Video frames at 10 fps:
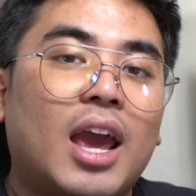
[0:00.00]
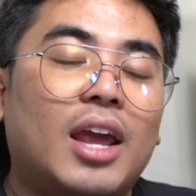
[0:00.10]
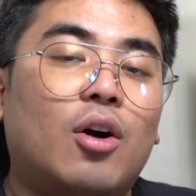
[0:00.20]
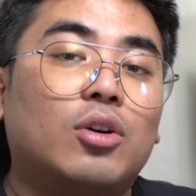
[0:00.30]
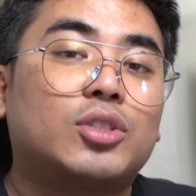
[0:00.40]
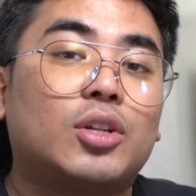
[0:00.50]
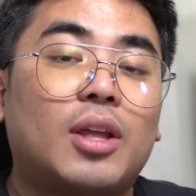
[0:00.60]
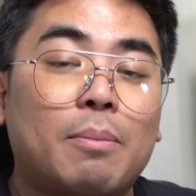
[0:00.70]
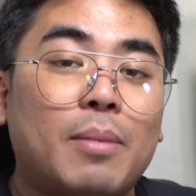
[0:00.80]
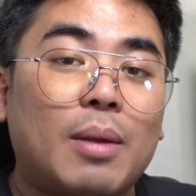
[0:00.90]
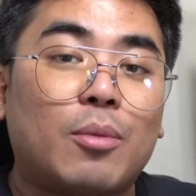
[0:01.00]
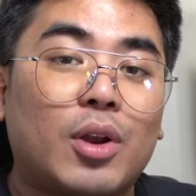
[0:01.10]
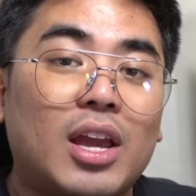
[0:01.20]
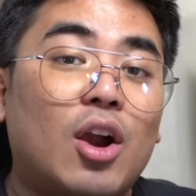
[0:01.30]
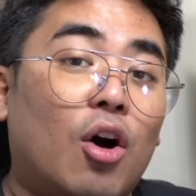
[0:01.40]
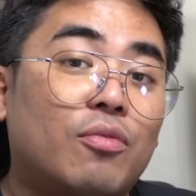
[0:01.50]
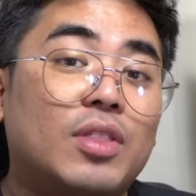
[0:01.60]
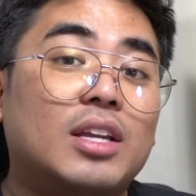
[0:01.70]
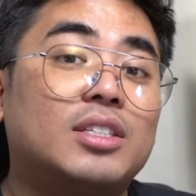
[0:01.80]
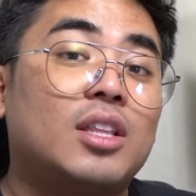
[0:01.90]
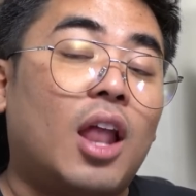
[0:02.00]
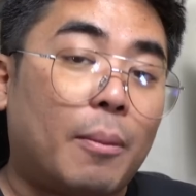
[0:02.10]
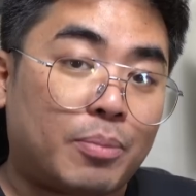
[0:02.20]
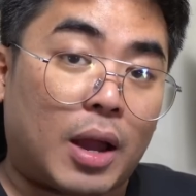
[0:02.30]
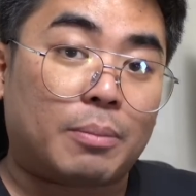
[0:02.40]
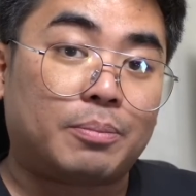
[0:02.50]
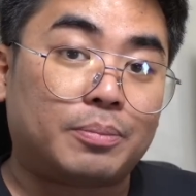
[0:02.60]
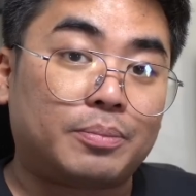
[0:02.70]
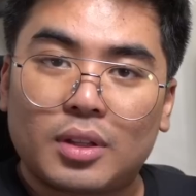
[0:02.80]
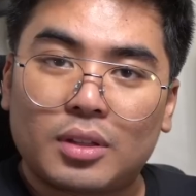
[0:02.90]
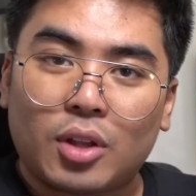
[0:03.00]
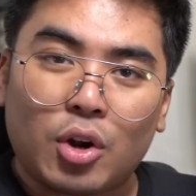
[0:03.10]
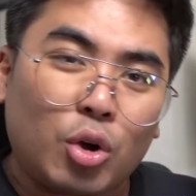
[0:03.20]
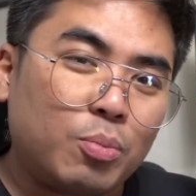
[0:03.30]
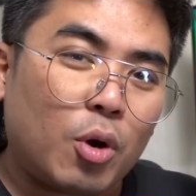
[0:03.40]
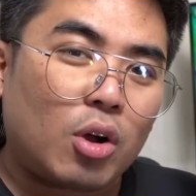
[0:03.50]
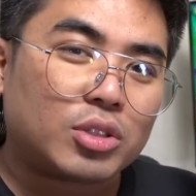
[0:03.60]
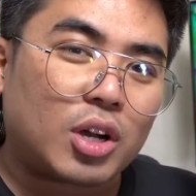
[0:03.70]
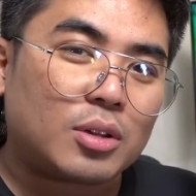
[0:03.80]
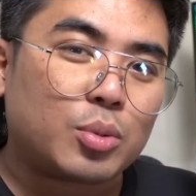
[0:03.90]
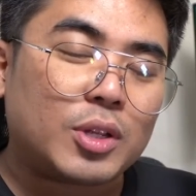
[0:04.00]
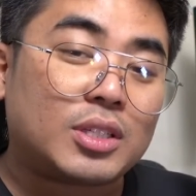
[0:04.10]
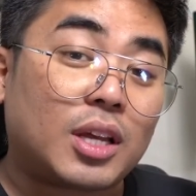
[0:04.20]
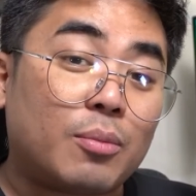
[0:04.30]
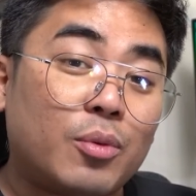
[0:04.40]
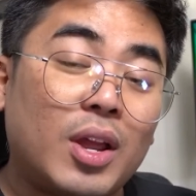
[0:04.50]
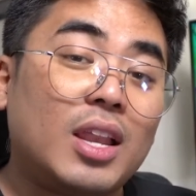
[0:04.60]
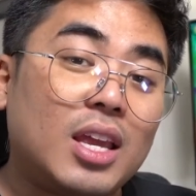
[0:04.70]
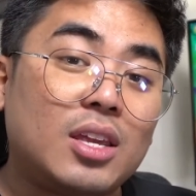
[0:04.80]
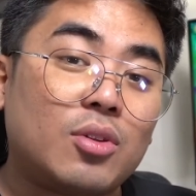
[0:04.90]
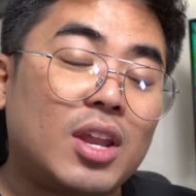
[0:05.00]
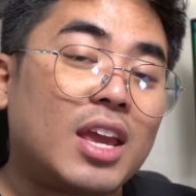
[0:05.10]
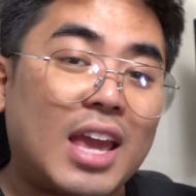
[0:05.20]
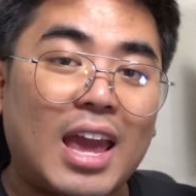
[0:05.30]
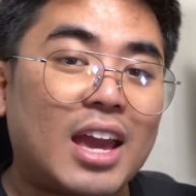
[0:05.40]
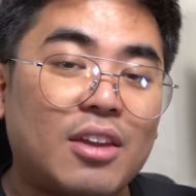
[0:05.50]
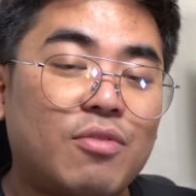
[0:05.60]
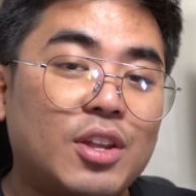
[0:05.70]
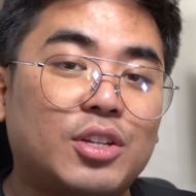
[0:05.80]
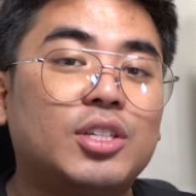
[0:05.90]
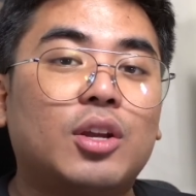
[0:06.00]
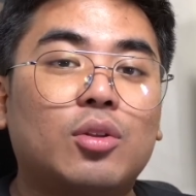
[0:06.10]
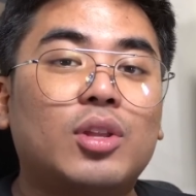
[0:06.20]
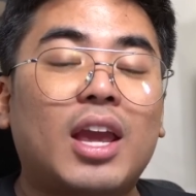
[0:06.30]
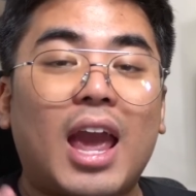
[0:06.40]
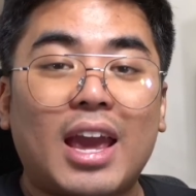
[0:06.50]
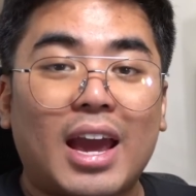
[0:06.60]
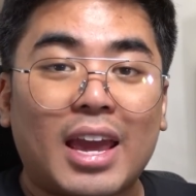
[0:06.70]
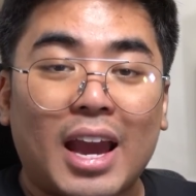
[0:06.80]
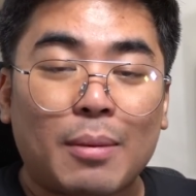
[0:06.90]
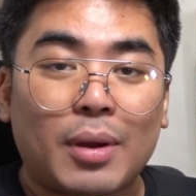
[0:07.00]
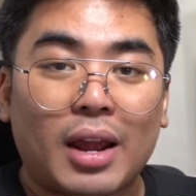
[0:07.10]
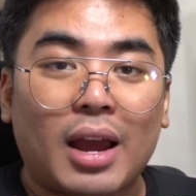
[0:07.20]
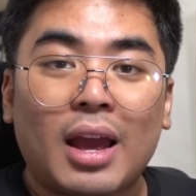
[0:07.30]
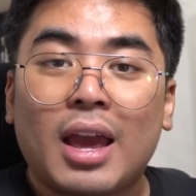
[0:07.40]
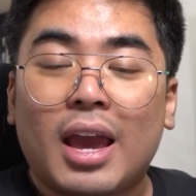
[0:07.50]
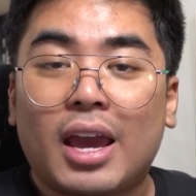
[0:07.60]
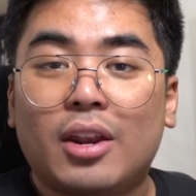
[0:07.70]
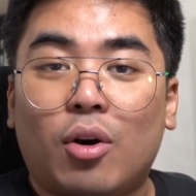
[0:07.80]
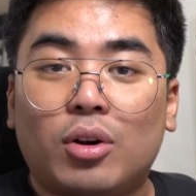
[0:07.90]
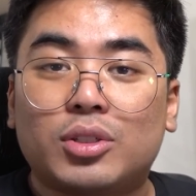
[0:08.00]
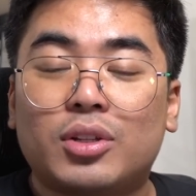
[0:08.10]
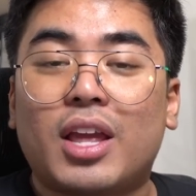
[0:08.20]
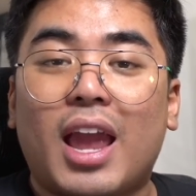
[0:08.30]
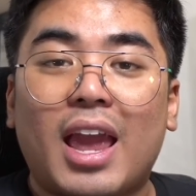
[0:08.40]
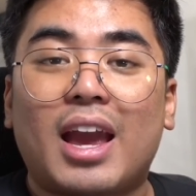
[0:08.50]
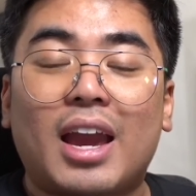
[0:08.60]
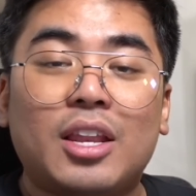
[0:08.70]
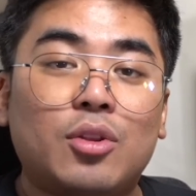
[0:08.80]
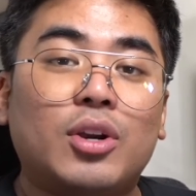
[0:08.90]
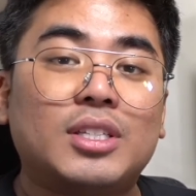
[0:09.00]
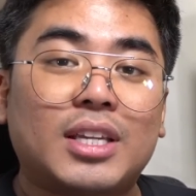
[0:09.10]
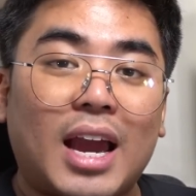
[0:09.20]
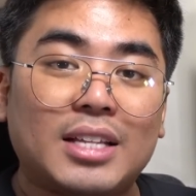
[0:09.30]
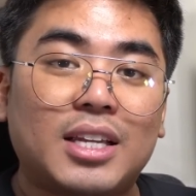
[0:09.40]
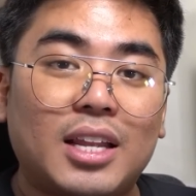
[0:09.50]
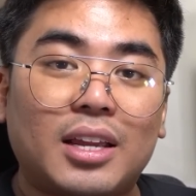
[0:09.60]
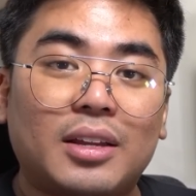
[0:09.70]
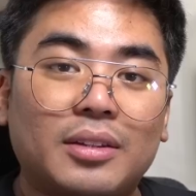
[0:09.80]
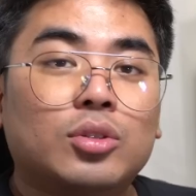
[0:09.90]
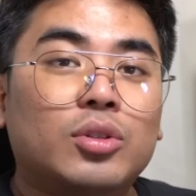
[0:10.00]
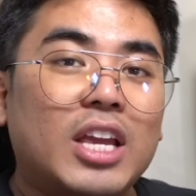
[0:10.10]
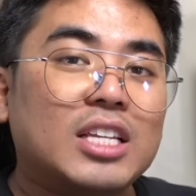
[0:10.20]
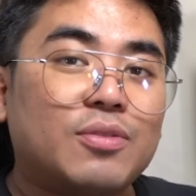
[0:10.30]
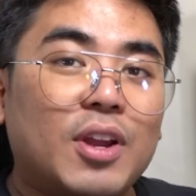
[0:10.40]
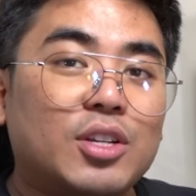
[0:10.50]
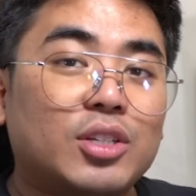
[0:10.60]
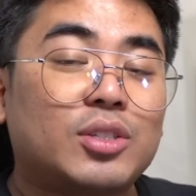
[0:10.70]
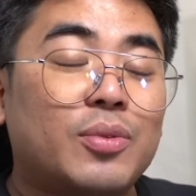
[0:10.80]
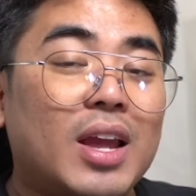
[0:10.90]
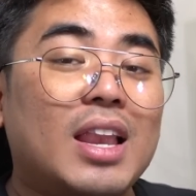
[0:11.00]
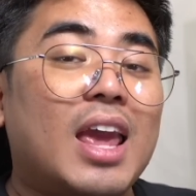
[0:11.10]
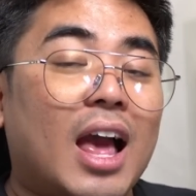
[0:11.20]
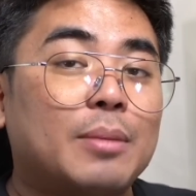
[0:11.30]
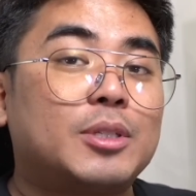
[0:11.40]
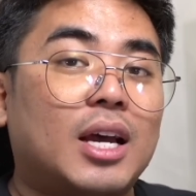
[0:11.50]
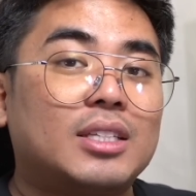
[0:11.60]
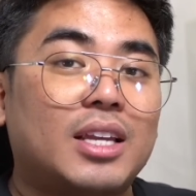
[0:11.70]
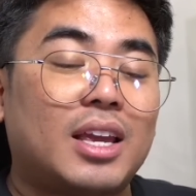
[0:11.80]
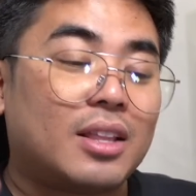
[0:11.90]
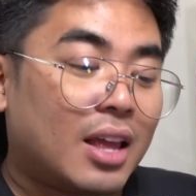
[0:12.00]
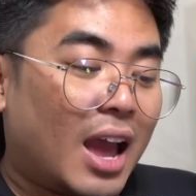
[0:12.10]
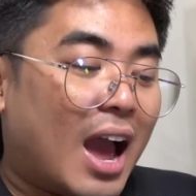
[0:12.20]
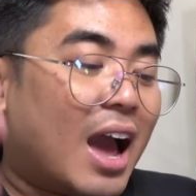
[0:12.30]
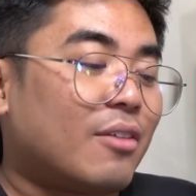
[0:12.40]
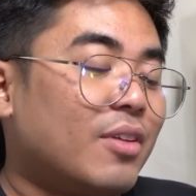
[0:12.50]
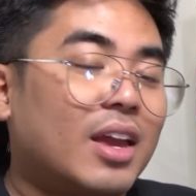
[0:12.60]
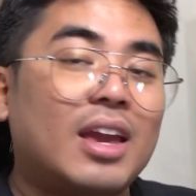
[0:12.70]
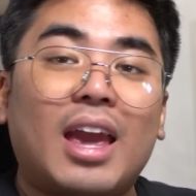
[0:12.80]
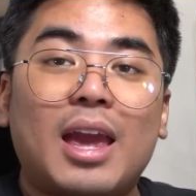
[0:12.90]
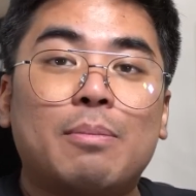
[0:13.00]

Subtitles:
and also the memory of this laptop. The notebook also comes with some really unique AI features, including AI camera and also the AI noise cancelling. So these features really helps us in having a